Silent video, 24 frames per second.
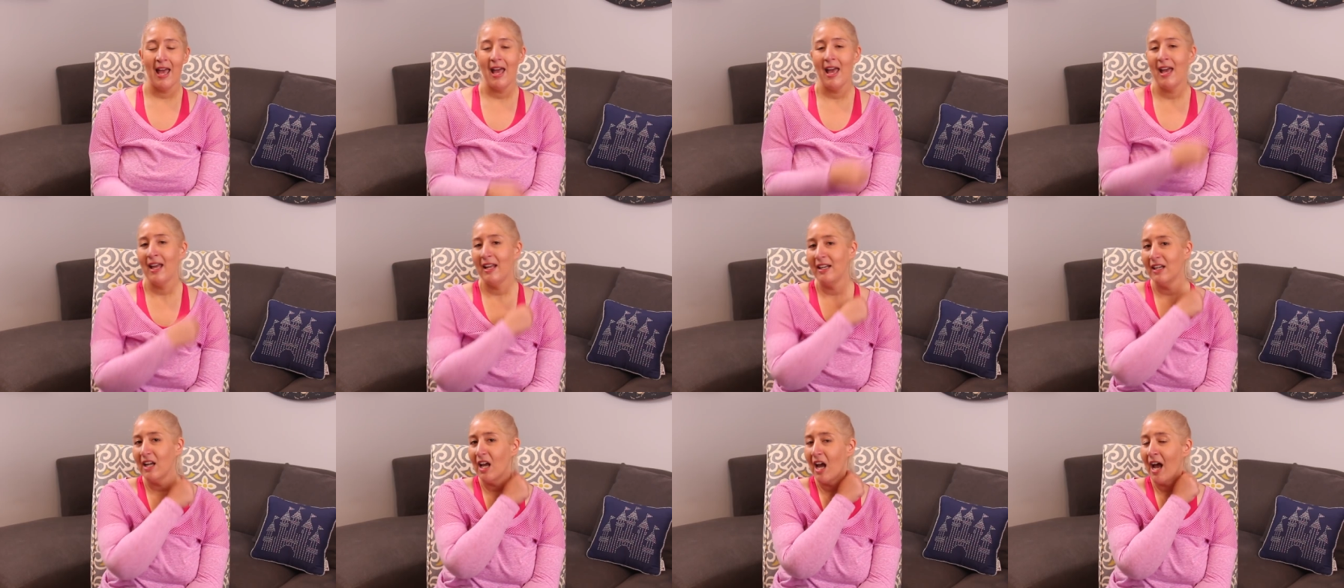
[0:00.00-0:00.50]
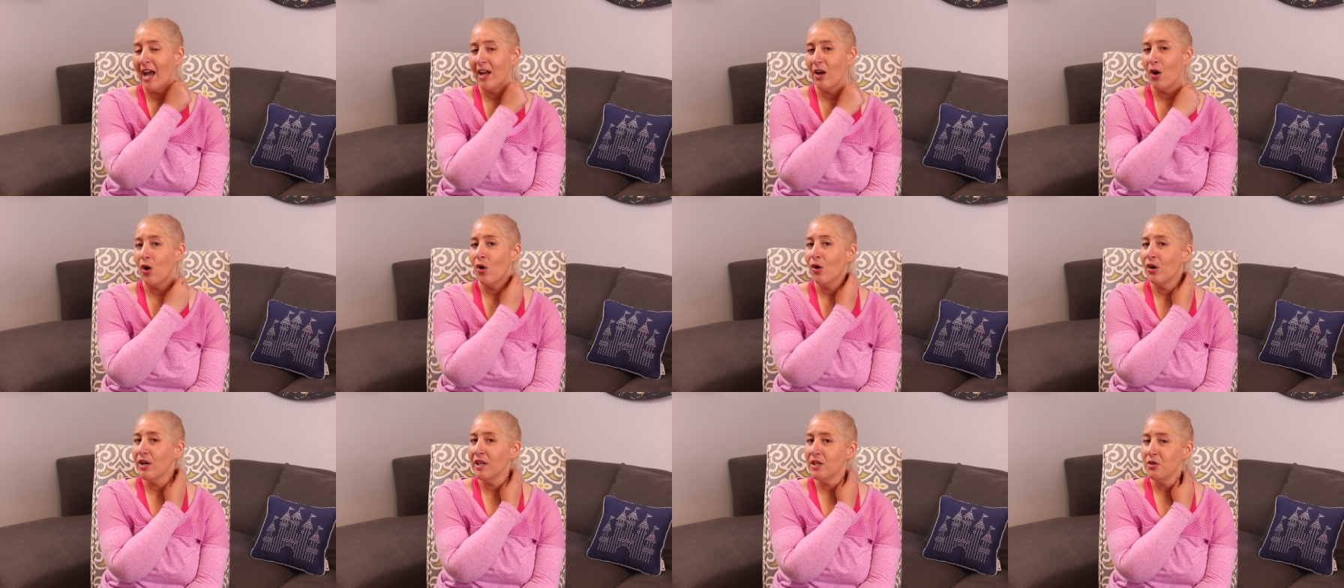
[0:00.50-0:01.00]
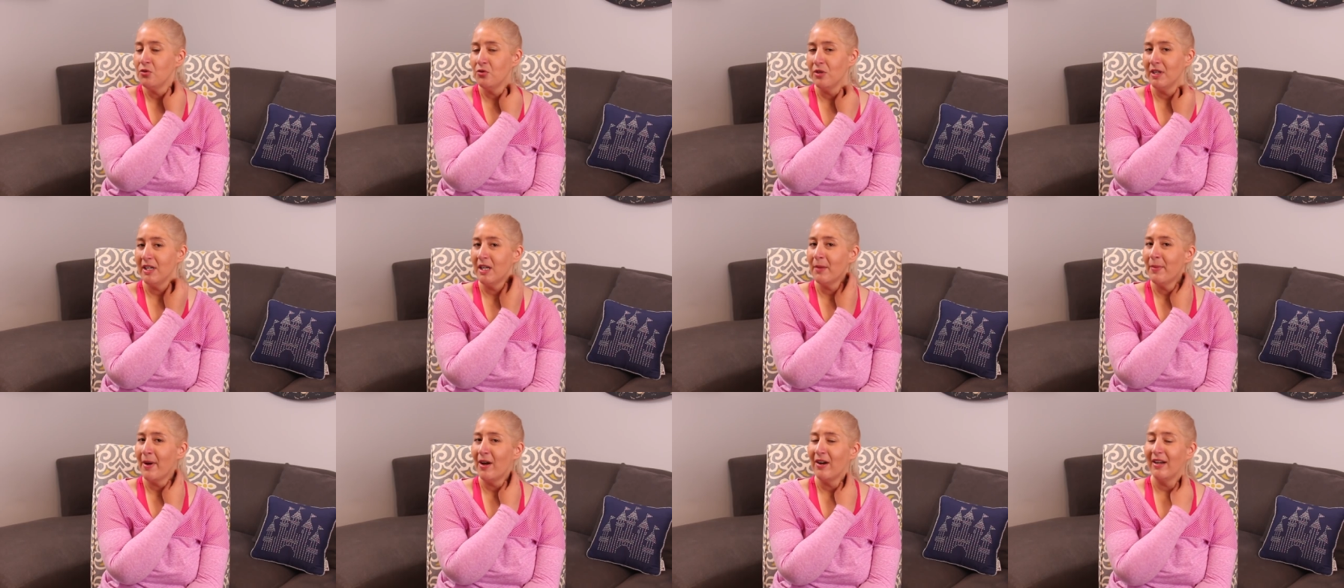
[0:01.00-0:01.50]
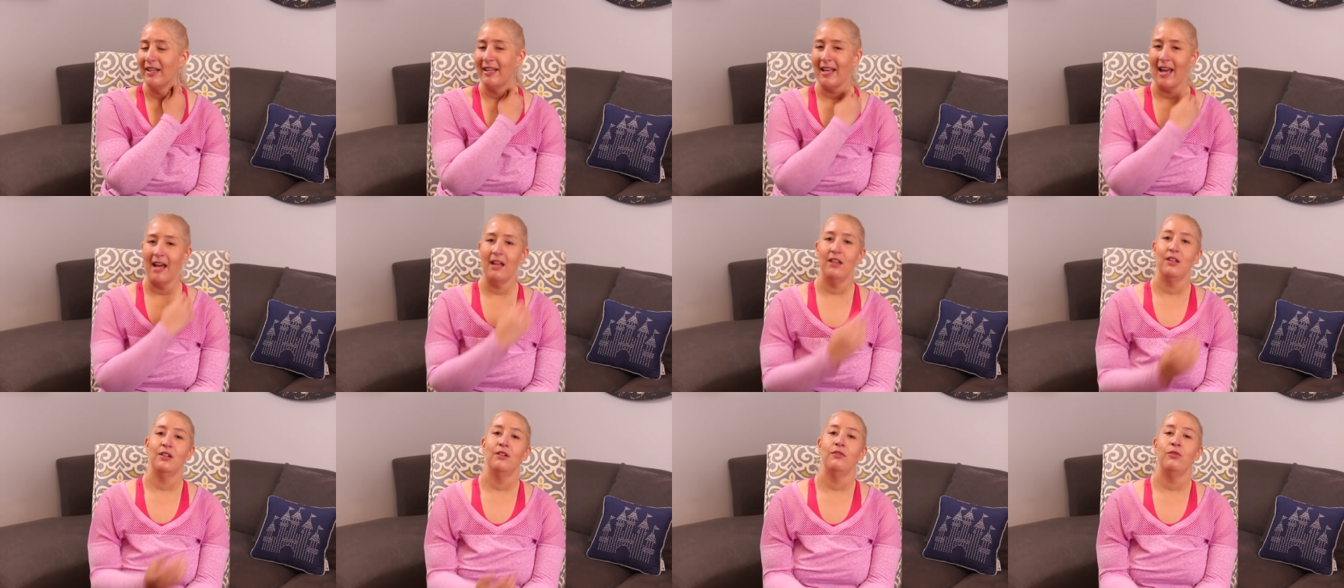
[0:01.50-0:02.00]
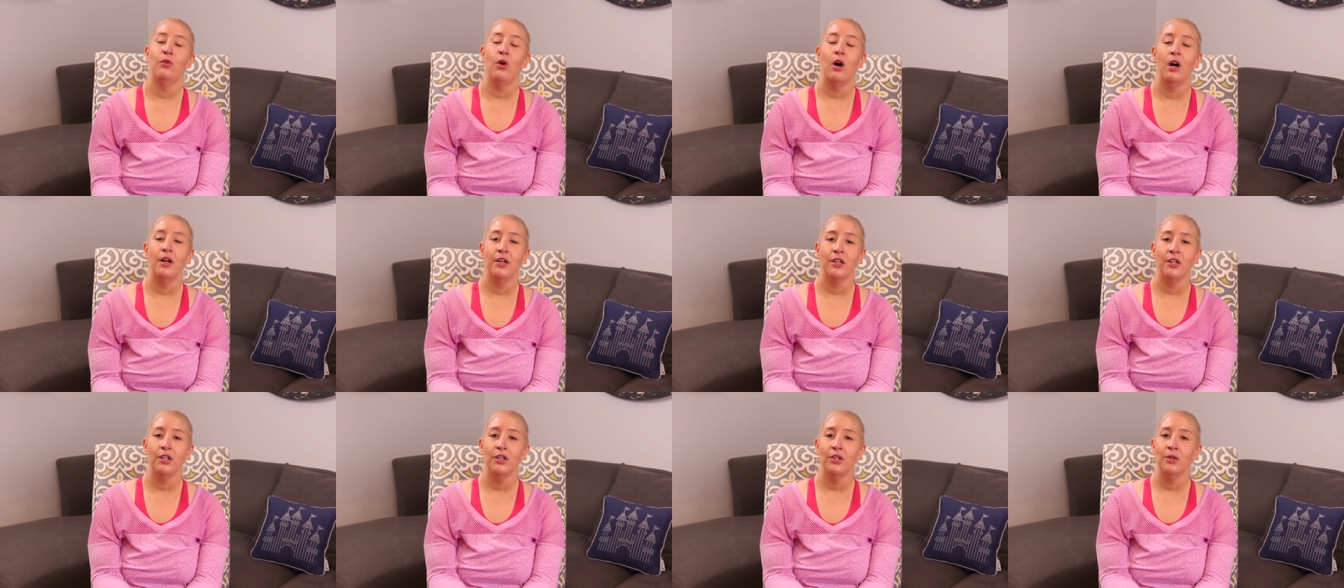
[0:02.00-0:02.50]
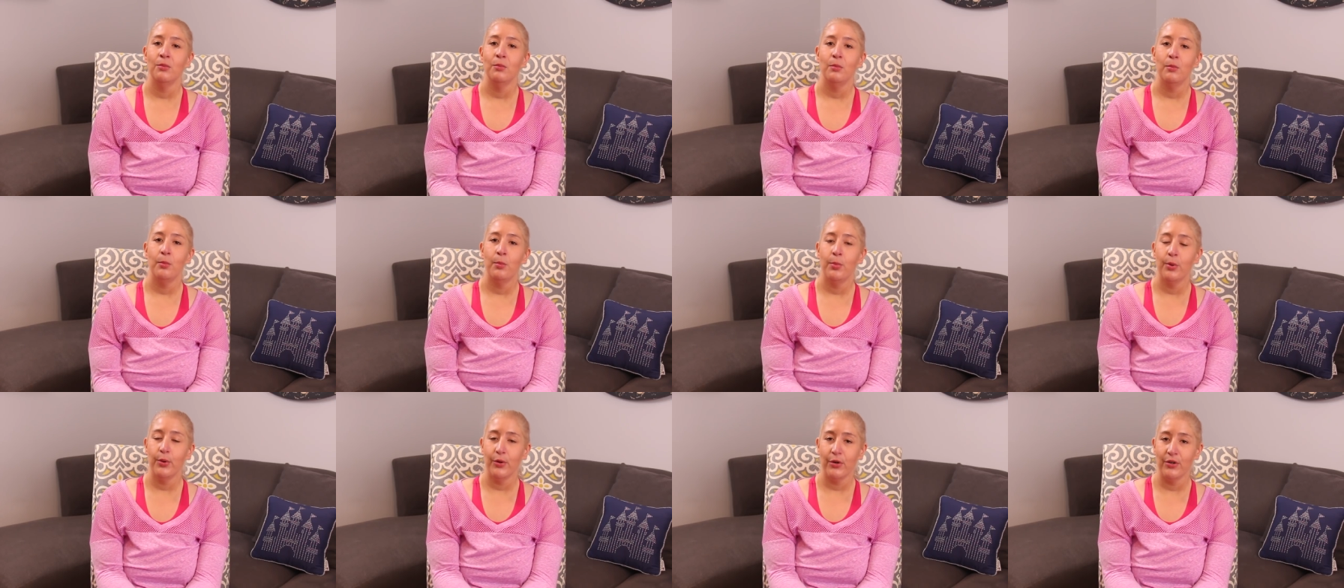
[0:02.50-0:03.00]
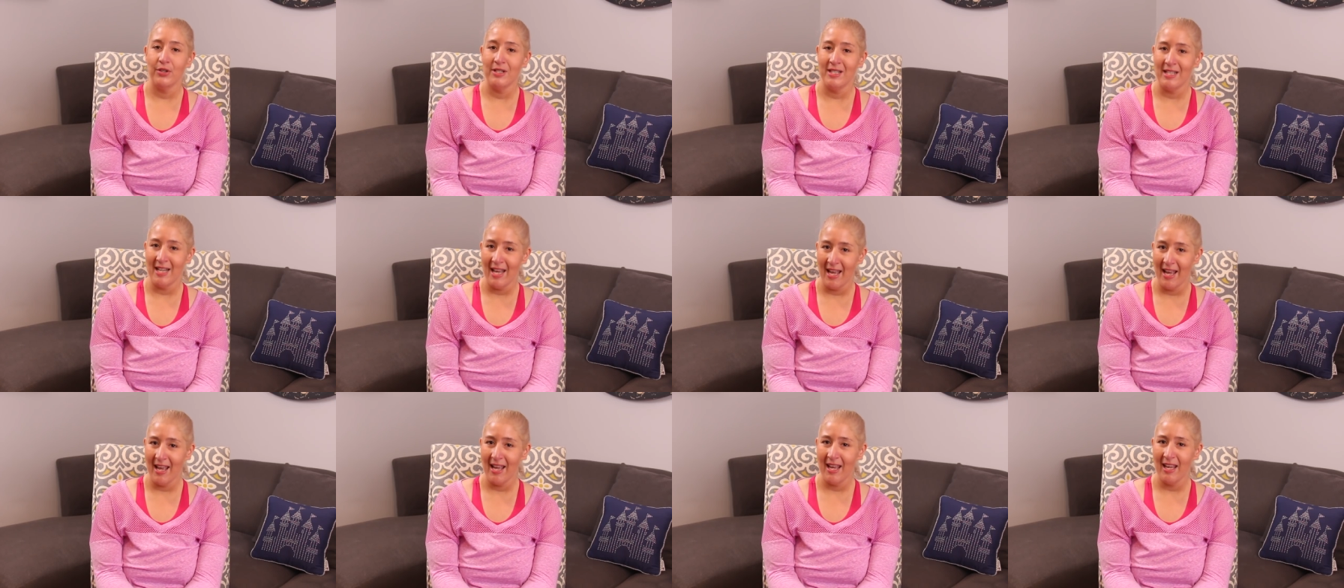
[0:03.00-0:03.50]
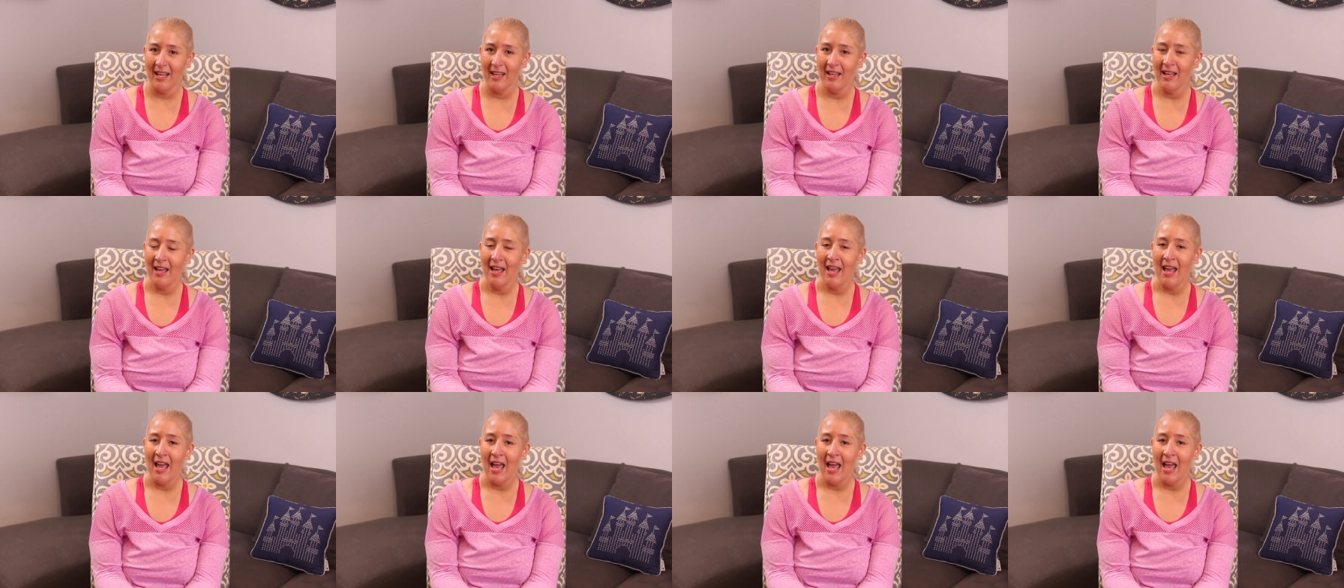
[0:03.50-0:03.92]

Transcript: and I already drink about a gallon of water per day.